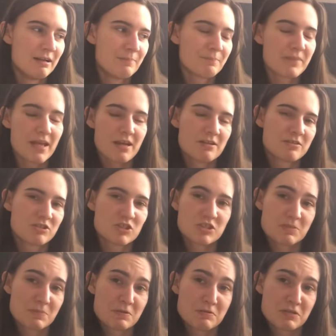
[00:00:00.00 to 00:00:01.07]
And it's
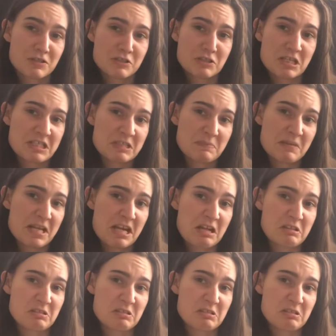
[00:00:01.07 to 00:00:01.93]
just been really stressing me out,